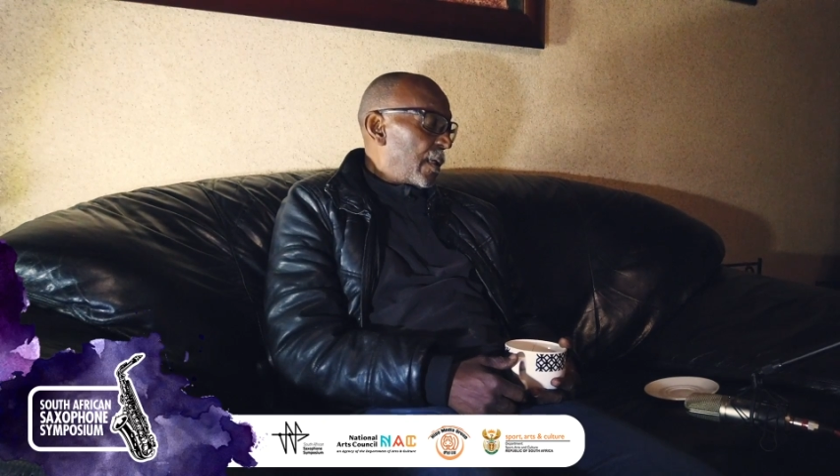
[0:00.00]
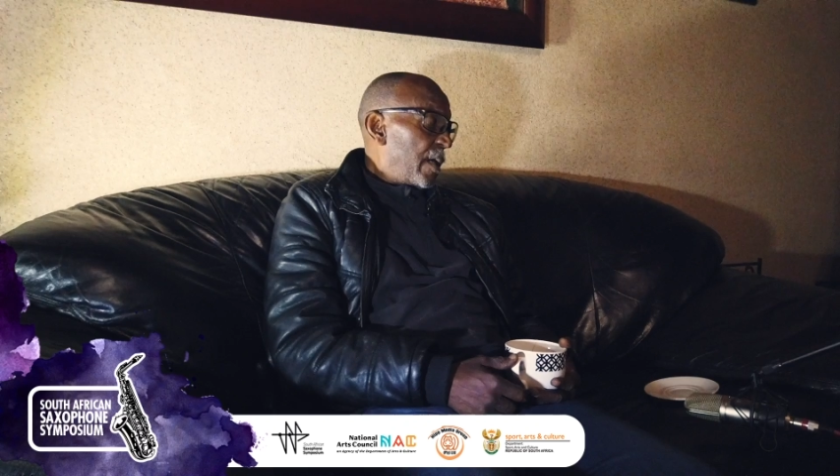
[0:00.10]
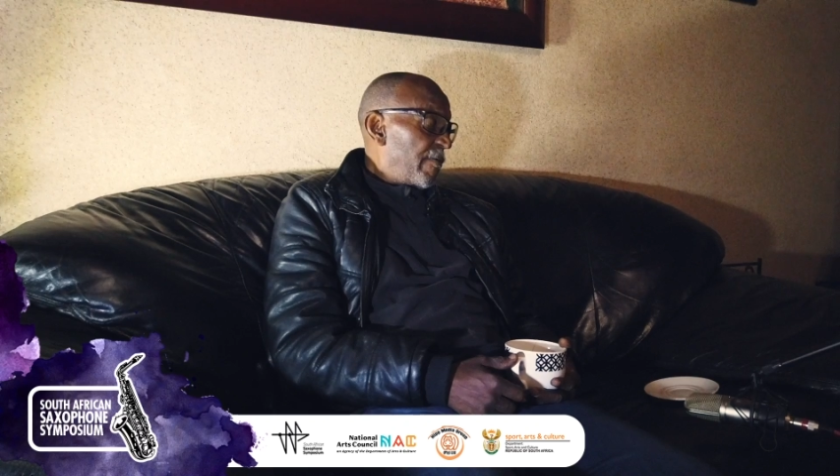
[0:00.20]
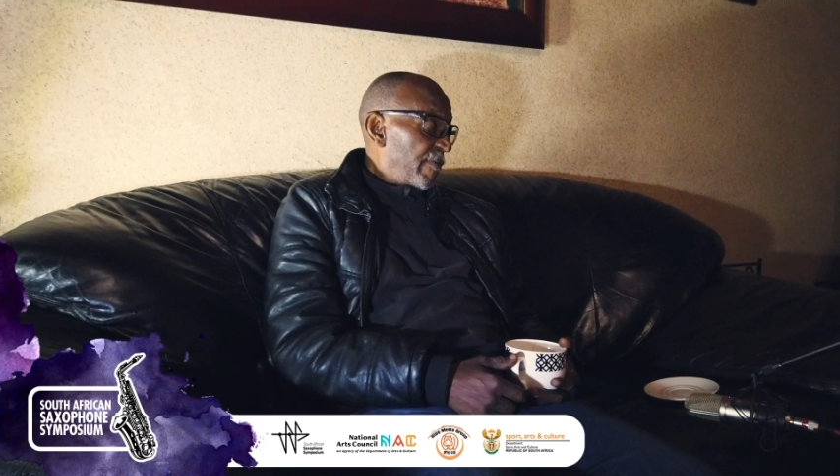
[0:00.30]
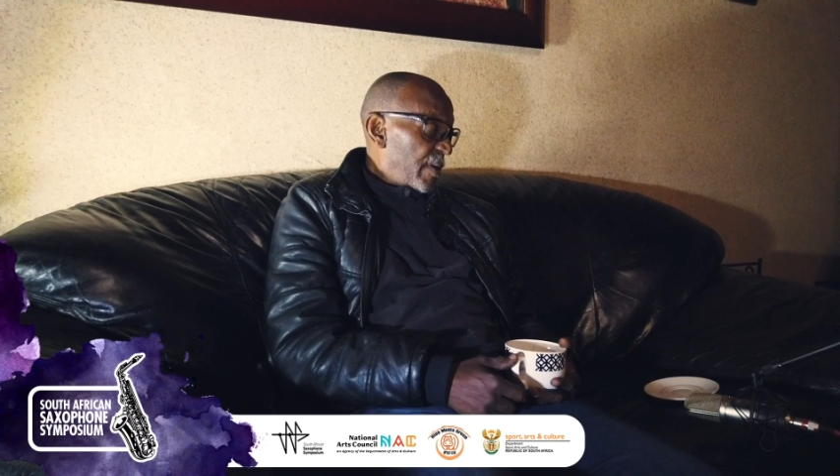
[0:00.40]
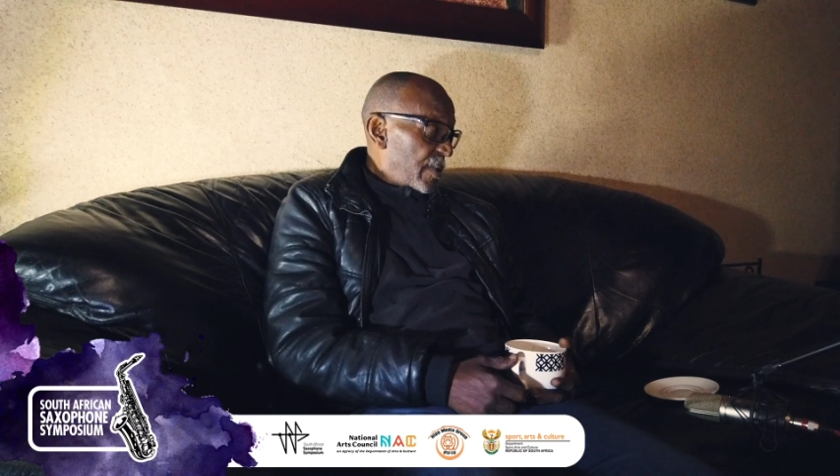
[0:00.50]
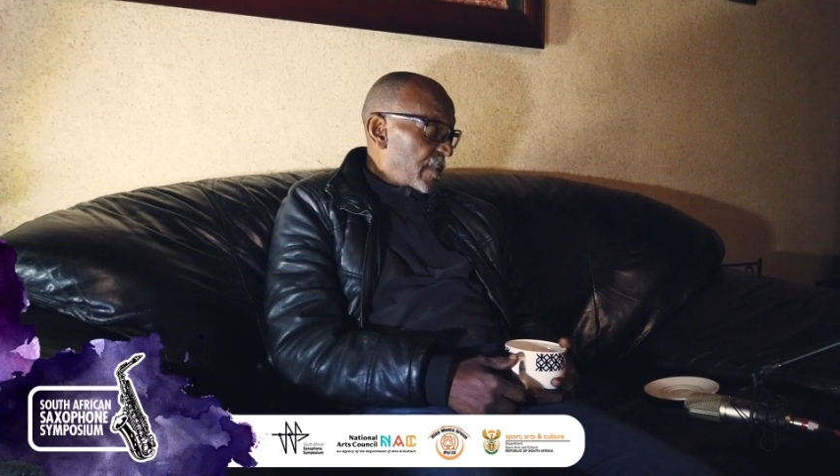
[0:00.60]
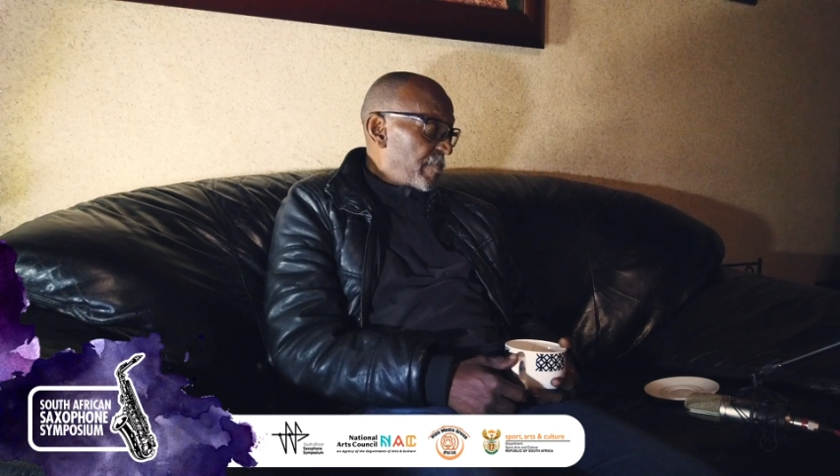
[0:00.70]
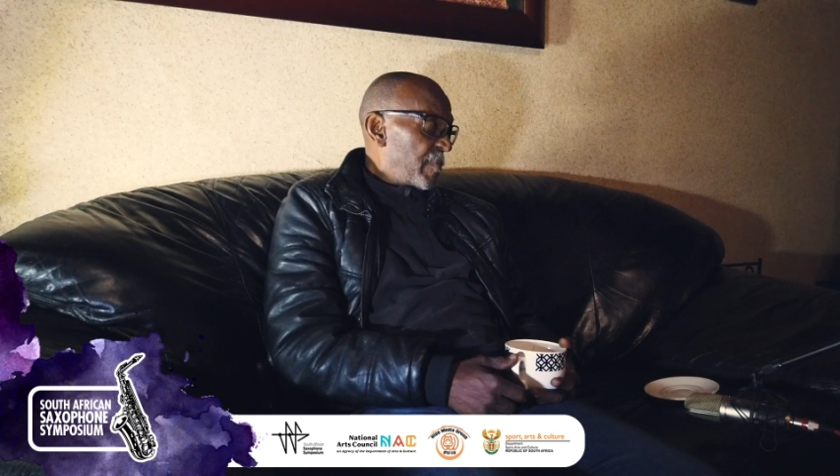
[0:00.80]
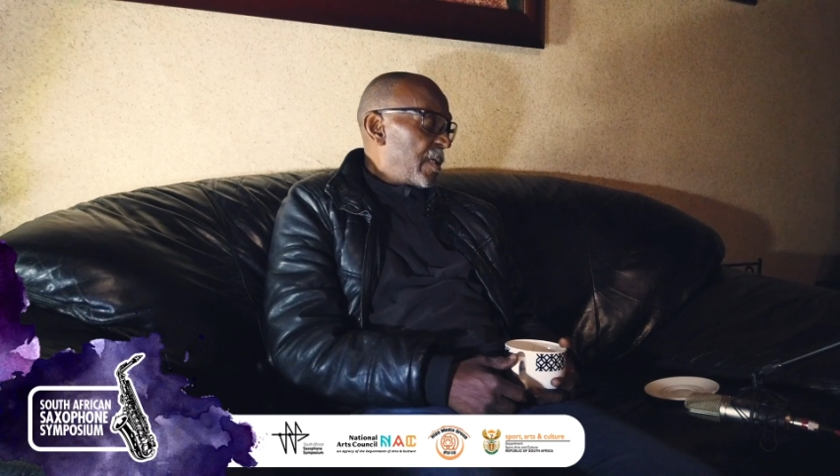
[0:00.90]
Kifa
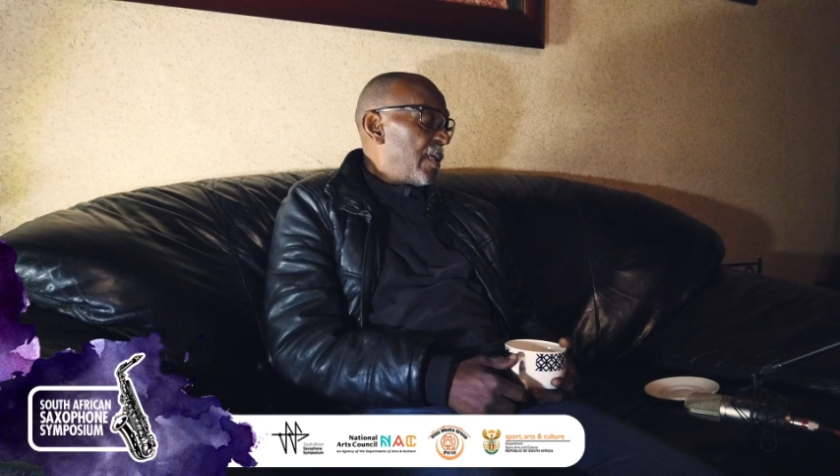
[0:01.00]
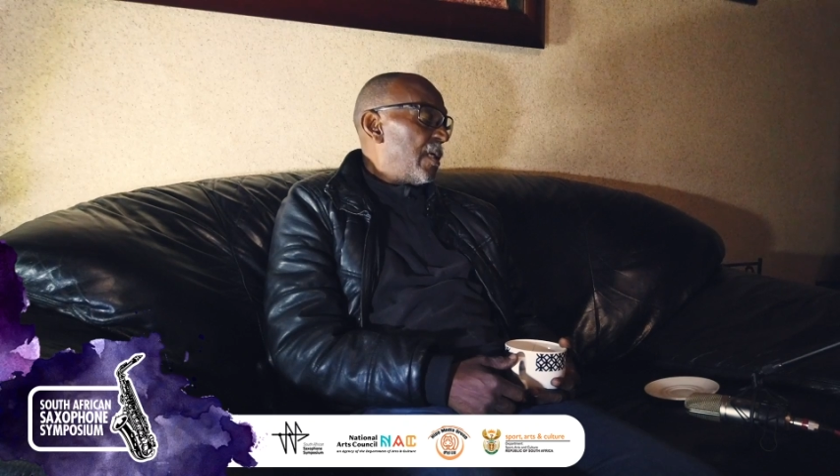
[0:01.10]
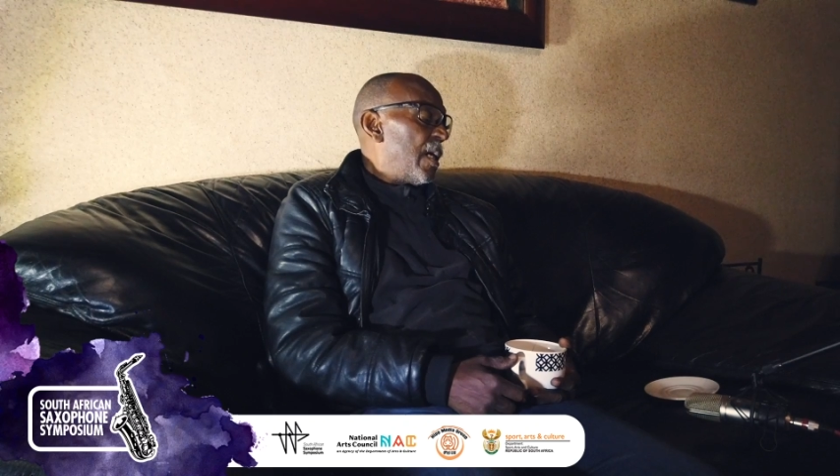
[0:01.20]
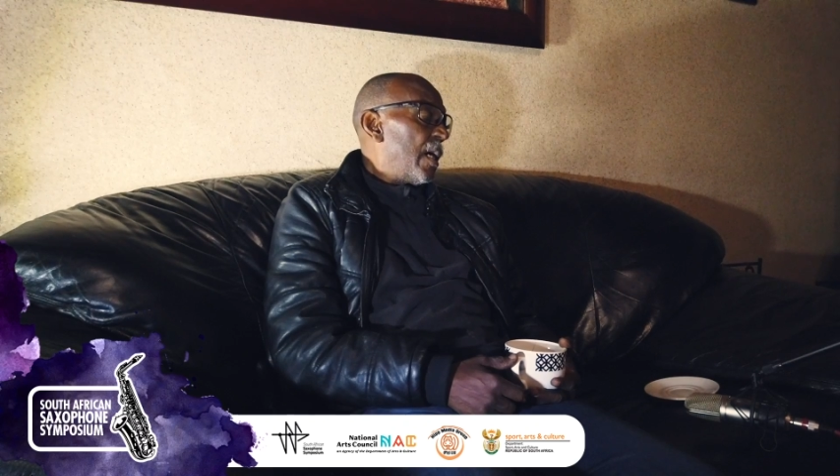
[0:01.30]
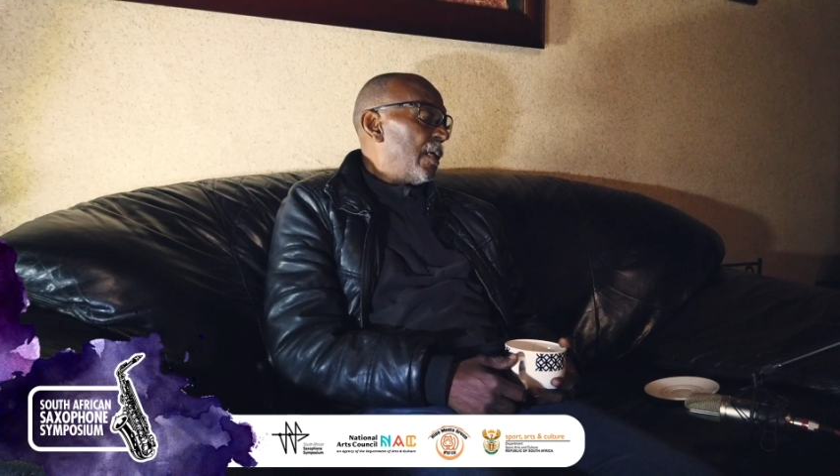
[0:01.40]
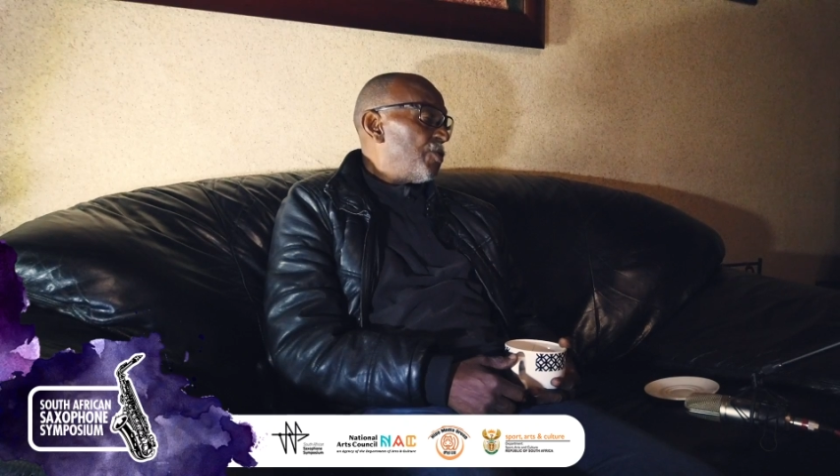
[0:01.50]
Simenya, and